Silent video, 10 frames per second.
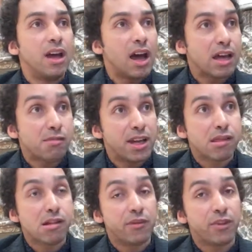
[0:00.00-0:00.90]
has
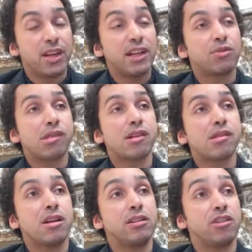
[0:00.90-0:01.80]
made some very interesting
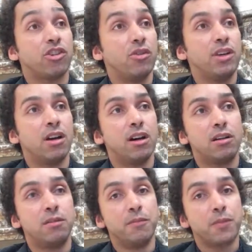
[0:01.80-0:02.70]
studies showing
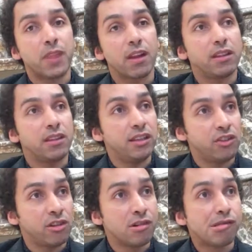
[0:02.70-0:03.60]
how
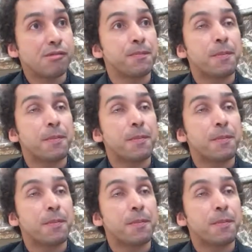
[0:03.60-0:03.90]
teachers